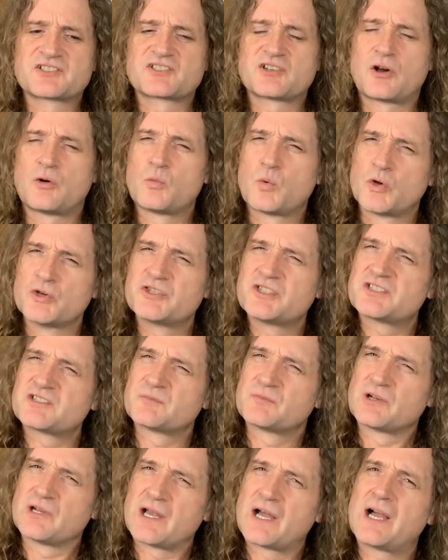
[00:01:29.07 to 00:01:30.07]
And so I wanted
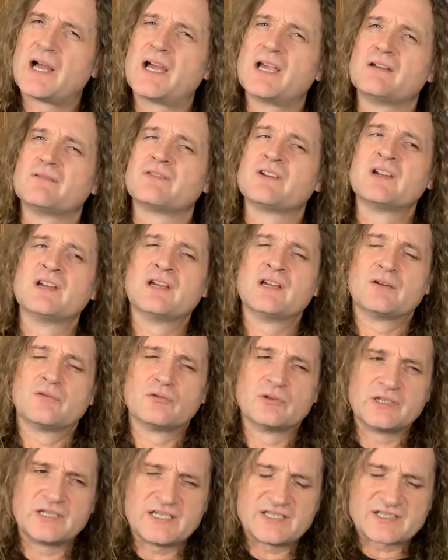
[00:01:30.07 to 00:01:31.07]
some live,
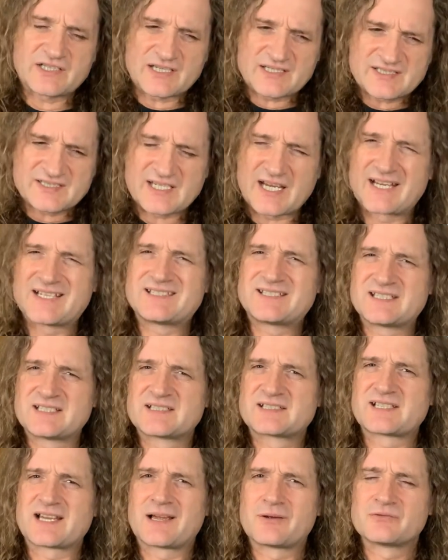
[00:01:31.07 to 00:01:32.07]
really
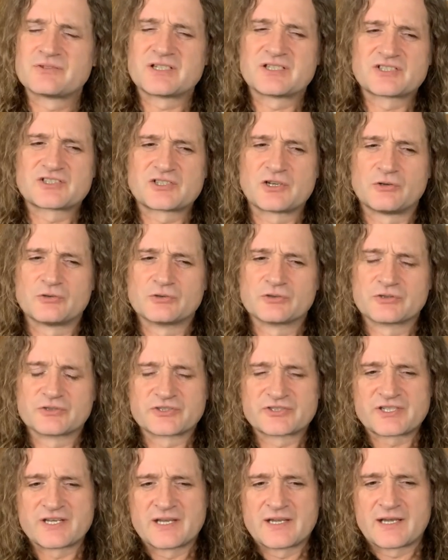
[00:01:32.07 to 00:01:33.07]
exciting sounding
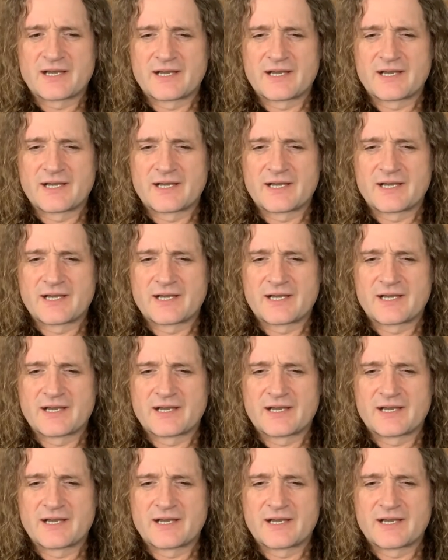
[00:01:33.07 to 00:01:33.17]
songs